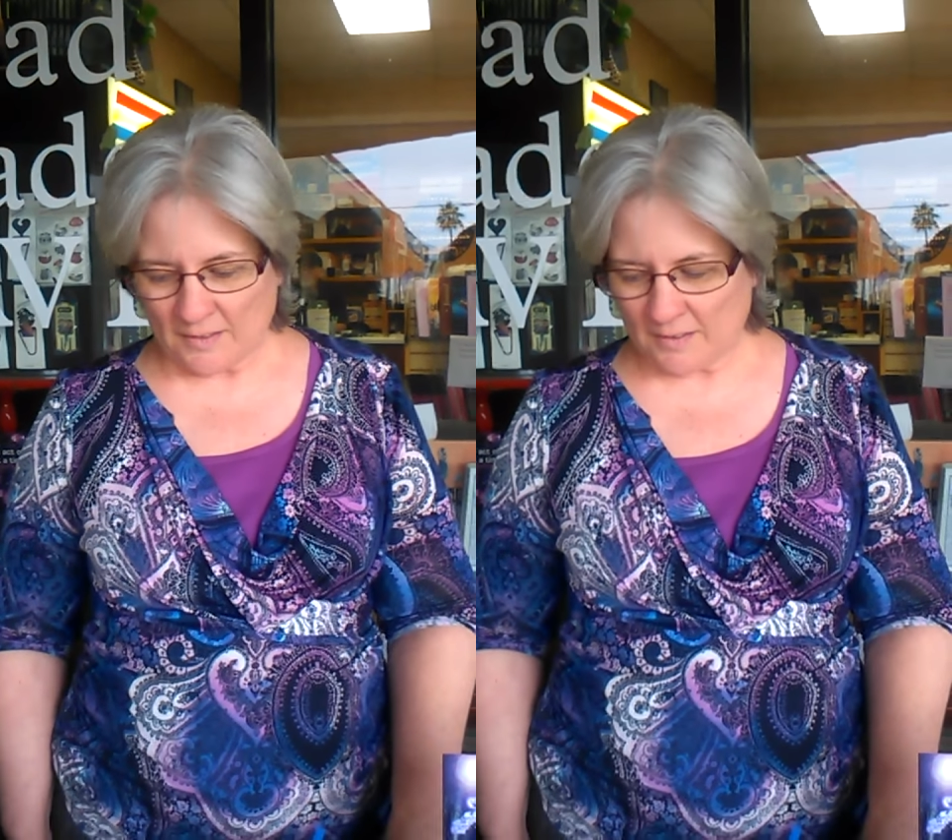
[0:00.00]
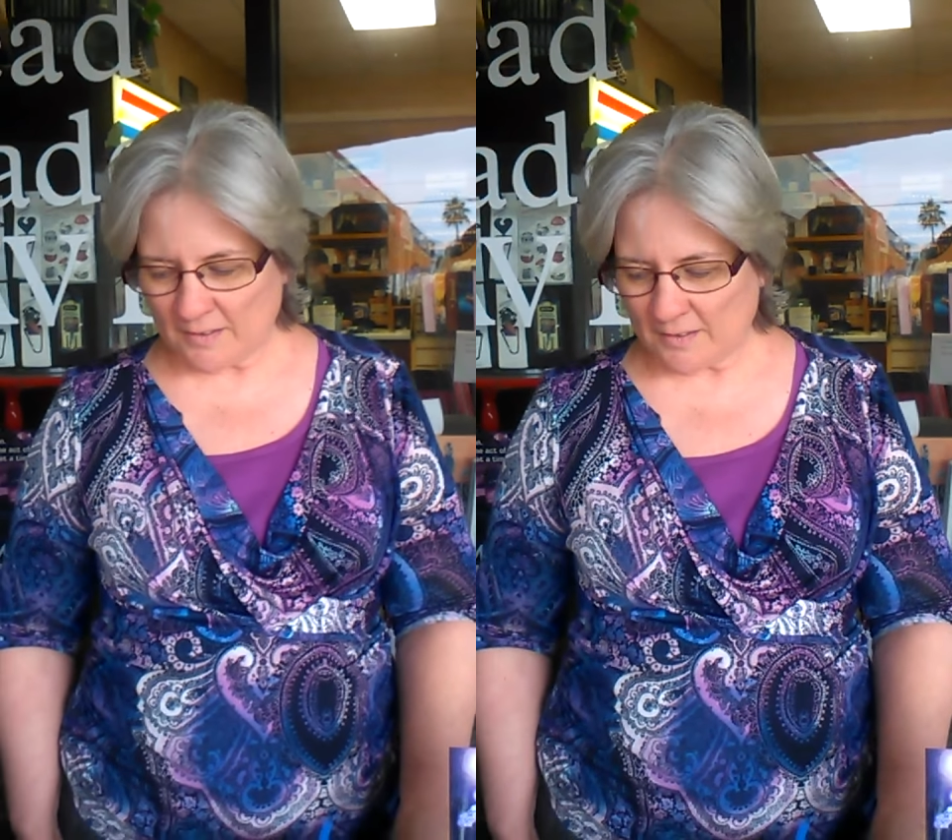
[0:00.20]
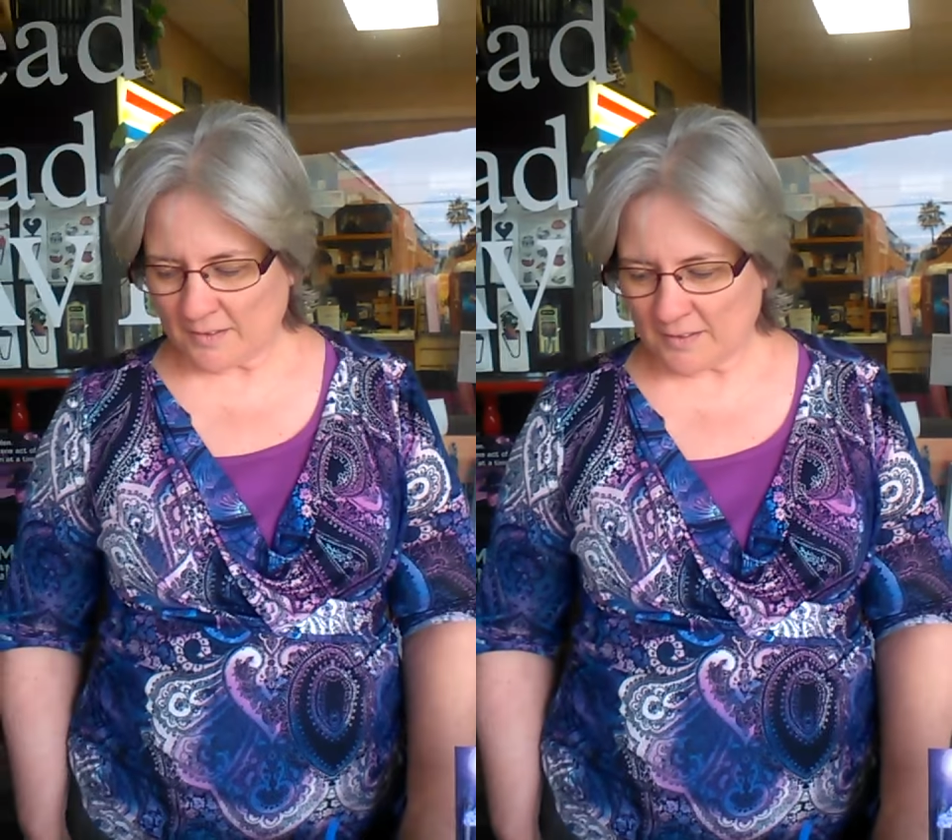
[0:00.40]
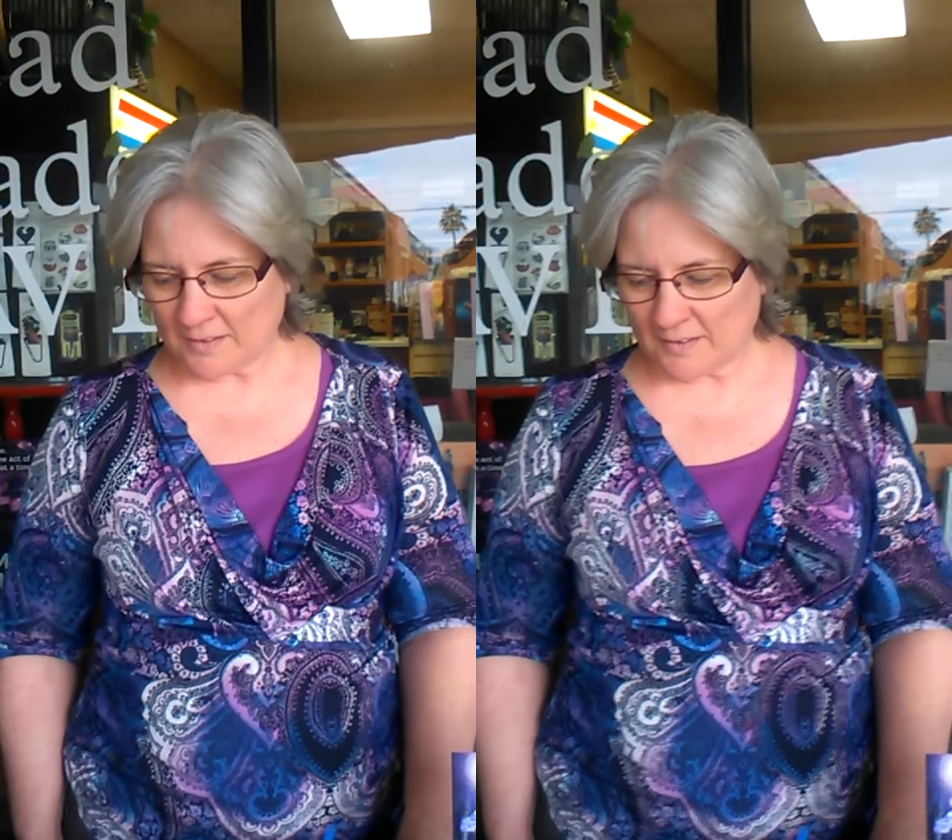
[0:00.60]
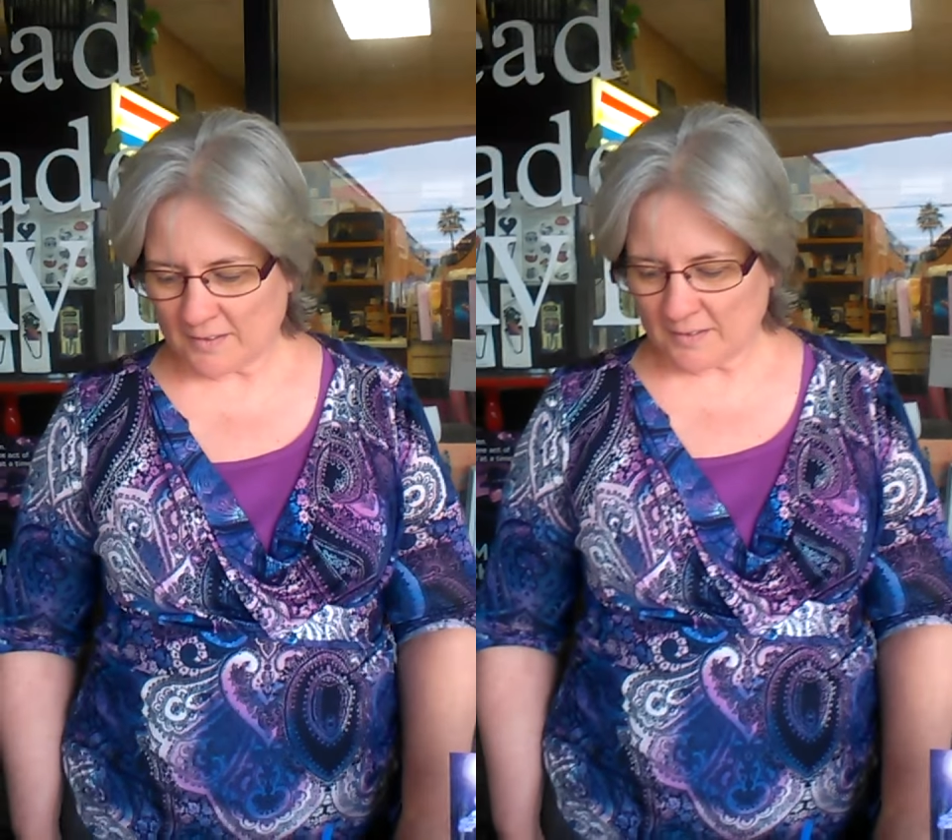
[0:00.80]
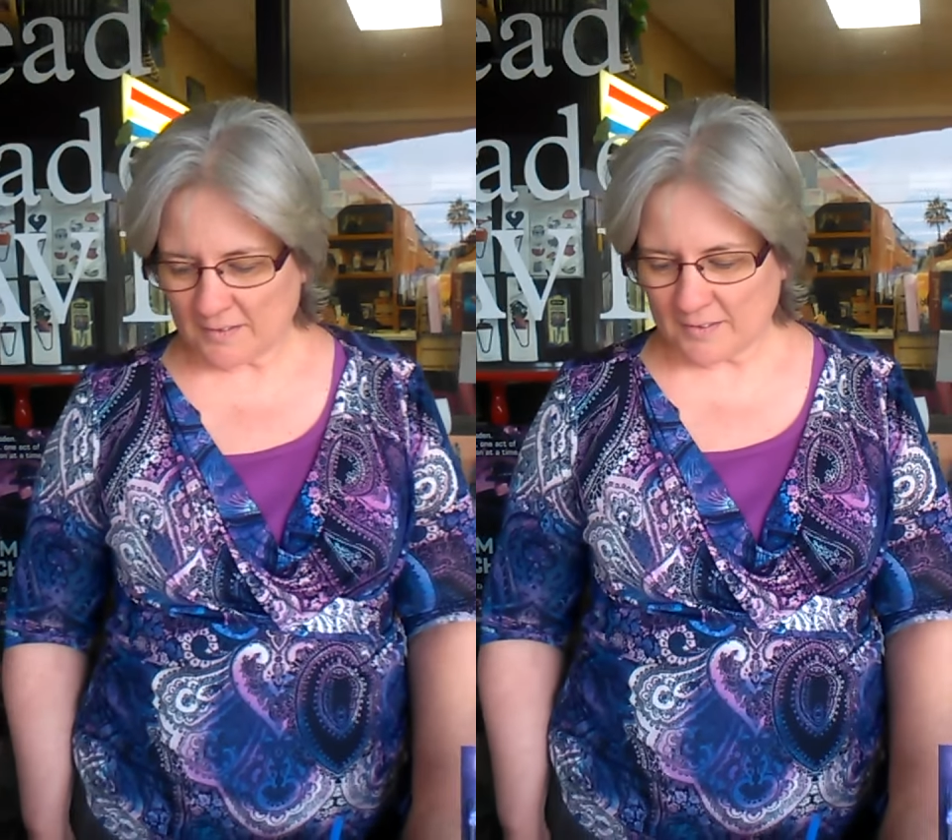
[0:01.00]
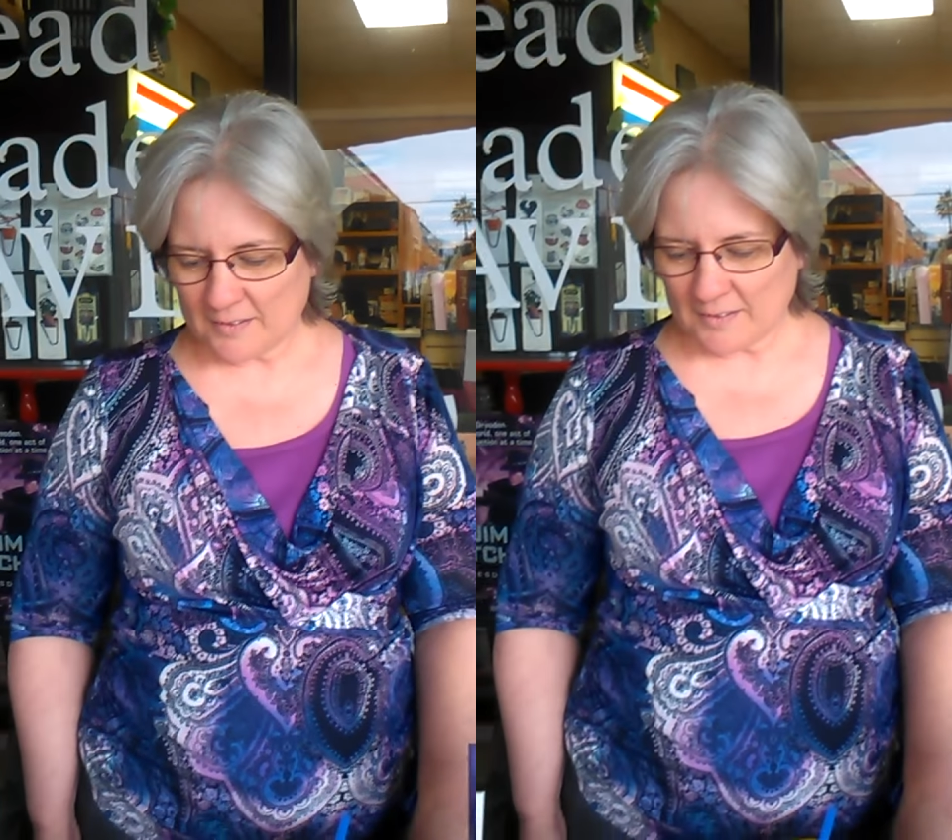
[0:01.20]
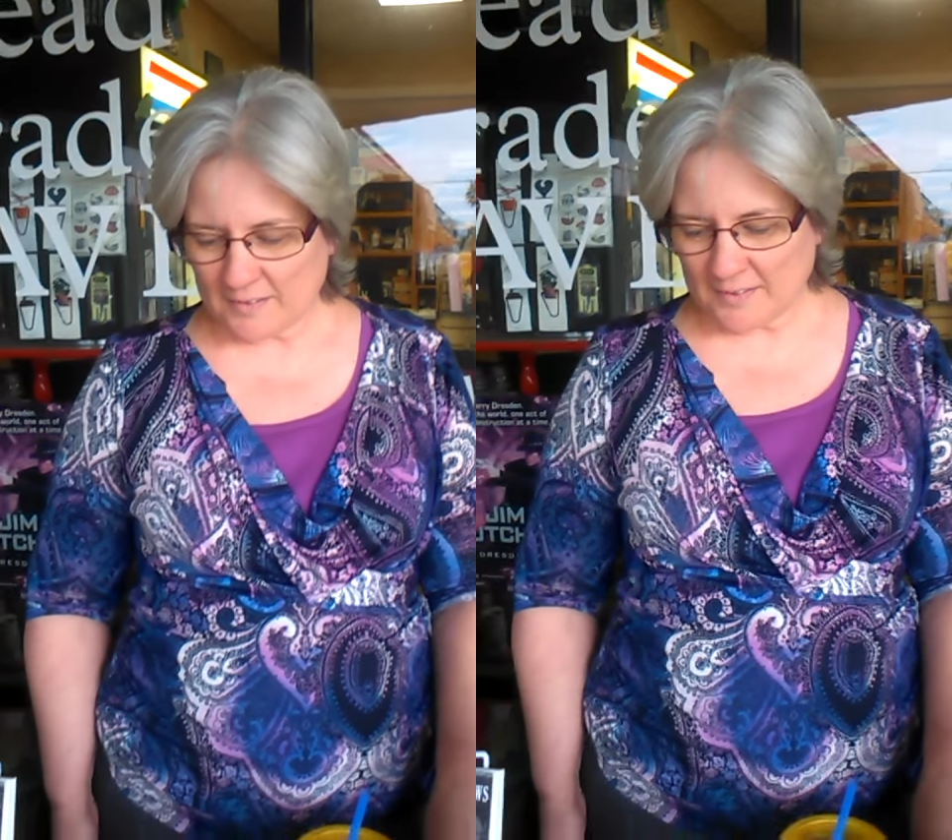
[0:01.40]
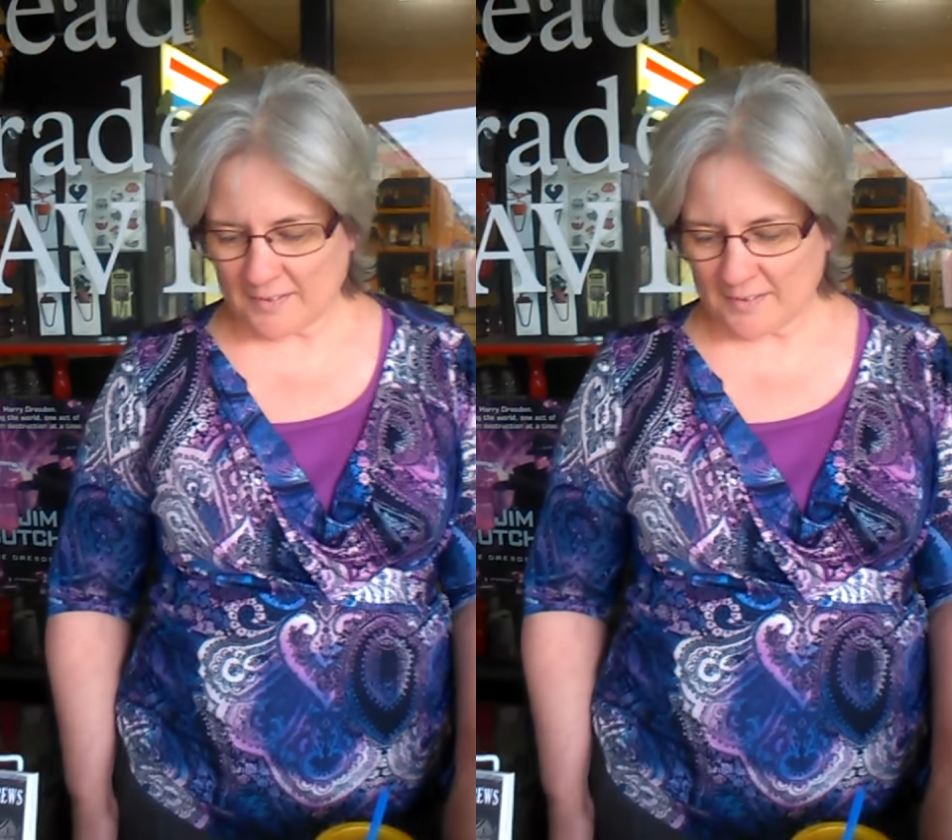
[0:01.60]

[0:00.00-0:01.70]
Ghost of a Chance,